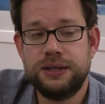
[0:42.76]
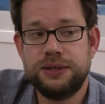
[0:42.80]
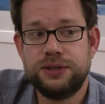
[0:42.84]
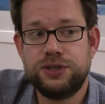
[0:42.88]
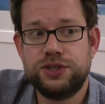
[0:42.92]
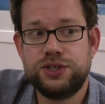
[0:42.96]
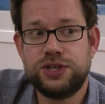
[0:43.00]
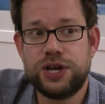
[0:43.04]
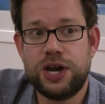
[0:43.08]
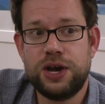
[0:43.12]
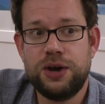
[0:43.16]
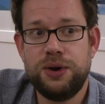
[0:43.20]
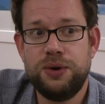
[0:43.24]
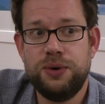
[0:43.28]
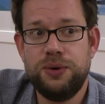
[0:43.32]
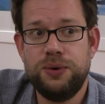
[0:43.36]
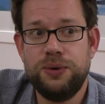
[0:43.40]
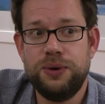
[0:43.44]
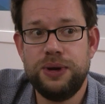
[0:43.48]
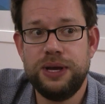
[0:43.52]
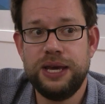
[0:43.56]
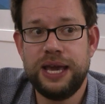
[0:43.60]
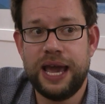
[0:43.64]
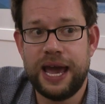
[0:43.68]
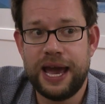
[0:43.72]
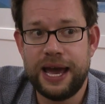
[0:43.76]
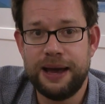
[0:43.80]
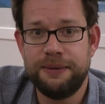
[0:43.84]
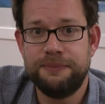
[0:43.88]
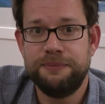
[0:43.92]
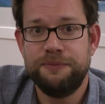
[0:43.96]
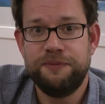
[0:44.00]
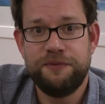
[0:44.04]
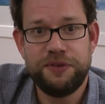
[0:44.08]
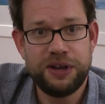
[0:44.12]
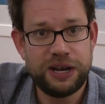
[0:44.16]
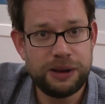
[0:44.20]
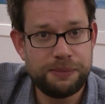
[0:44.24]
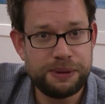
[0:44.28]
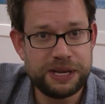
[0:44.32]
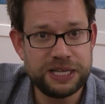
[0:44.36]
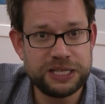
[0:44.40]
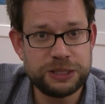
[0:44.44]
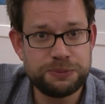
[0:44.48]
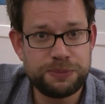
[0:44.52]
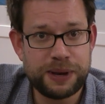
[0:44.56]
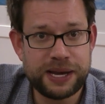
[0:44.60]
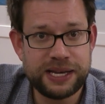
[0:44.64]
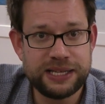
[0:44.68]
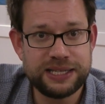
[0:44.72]
So yeah, feel a
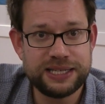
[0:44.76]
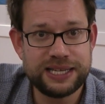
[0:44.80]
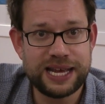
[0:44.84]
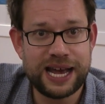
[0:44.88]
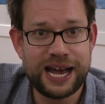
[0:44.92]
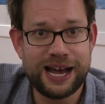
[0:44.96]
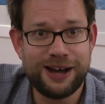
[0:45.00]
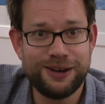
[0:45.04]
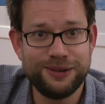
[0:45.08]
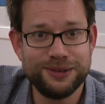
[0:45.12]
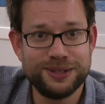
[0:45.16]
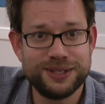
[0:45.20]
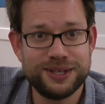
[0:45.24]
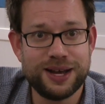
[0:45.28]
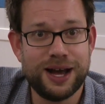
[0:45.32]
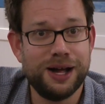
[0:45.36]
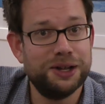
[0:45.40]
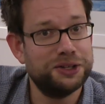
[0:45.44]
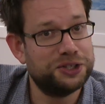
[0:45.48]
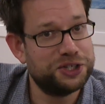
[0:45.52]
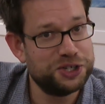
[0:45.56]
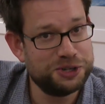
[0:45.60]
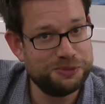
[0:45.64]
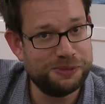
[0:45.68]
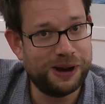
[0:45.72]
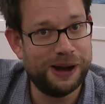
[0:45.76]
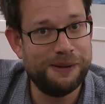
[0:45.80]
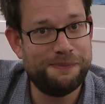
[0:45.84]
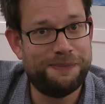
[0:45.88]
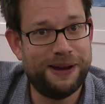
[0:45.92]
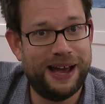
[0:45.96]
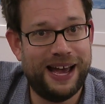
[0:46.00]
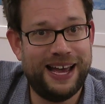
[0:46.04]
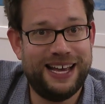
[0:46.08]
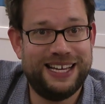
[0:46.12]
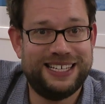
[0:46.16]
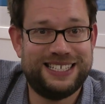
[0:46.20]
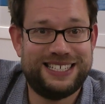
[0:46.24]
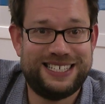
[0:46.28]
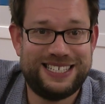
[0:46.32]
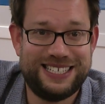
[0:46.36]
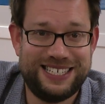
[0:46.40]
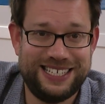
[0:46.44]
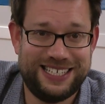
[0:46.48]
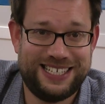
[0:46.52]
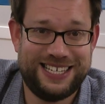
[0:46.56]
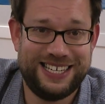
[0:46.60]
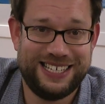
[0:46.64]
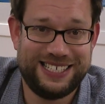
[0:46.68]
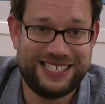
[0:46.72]
bit spaced out. I'll do my best
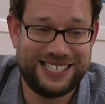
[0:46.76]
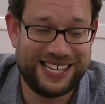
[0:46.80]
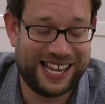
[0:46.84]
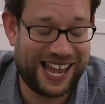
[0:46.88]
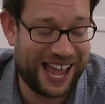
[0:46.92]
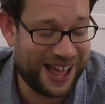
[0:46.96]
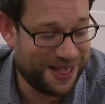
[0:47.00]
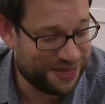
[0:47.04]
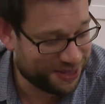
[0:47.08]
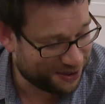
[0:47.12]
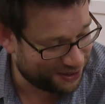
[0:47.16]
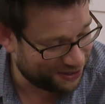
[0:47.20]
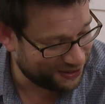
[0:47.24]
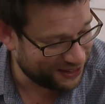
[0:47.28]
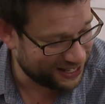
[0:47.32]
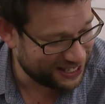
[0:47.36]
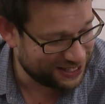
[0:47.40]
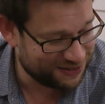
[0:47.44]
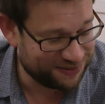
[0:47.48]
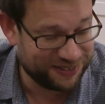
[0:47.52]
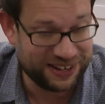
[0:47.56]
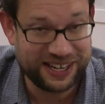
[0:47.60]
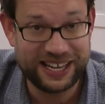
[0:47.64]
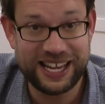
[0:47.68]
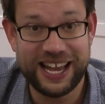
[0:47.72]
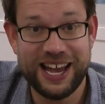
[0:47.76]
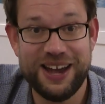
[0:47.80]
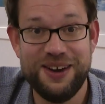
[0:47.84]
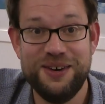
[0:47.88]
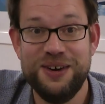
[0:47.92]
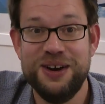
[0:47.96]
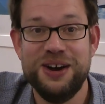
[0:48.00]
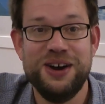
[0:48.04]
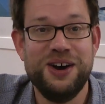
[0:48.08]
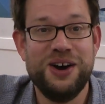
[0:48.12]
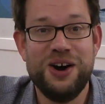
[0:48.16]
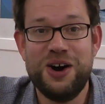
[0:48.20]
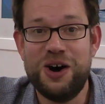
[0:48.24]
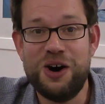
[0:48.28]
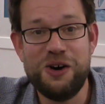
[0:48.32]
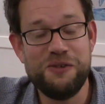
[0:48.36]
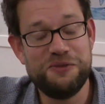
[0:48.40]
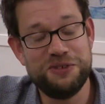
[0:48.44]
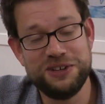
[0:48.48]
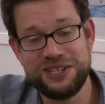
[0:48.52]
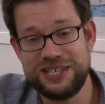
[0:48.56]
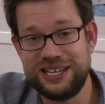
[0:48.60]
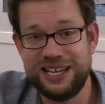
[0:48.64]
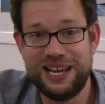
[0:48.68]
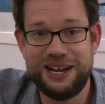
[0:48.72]
to get through this video.
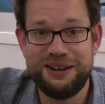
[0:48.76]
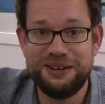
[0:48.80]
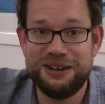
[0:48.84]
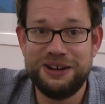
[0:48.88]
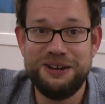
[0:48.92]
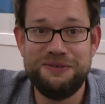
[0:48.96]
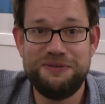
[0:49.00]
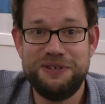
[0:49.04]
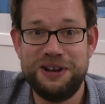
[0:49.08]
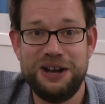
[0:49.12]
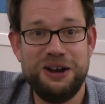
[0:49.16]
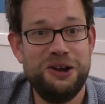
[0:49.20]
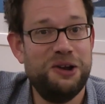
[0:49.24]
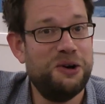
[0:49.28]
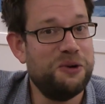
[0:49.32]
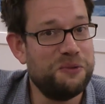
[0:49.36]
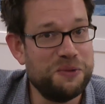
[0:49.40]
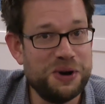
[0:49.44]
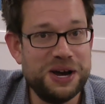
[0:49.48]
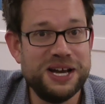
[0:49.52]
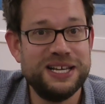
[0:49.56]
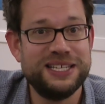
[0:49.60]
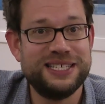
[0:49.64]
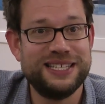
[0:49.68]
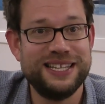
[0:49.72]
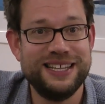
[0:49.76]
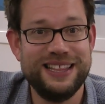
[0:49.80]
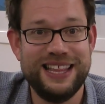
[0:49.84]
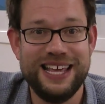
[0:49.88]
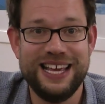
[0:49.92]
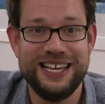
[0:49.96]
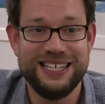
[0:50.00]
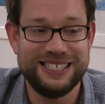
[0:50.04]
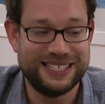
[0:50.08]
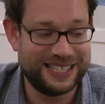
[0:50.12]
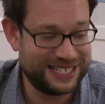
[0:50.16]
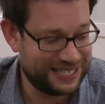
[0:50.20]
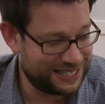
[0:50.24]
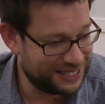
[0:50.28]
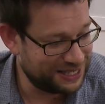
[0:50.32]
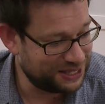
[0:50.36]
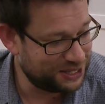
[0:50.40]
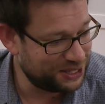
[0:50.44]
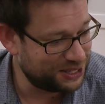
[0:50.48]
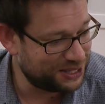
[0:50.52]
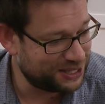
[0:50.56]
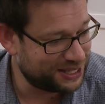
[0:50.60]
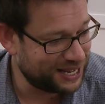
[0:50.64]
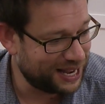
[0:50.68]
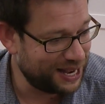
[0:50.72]
Obviously I'm going to feel a lot worse than this. This is
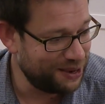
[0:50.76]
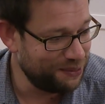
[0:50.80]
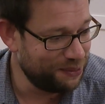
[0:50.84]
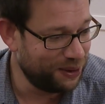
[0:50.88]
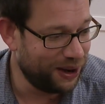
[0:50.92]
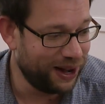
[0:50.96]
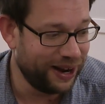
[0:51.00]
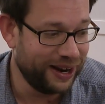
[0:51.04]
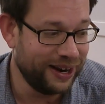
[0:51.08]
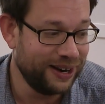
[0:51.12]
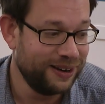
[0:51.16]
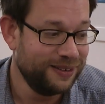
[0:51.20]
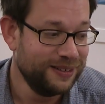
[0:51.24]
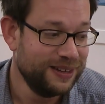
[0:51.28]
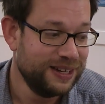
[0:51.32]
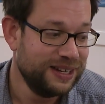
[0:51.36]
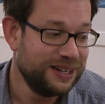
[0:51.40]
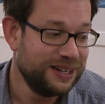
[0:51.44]
just day one.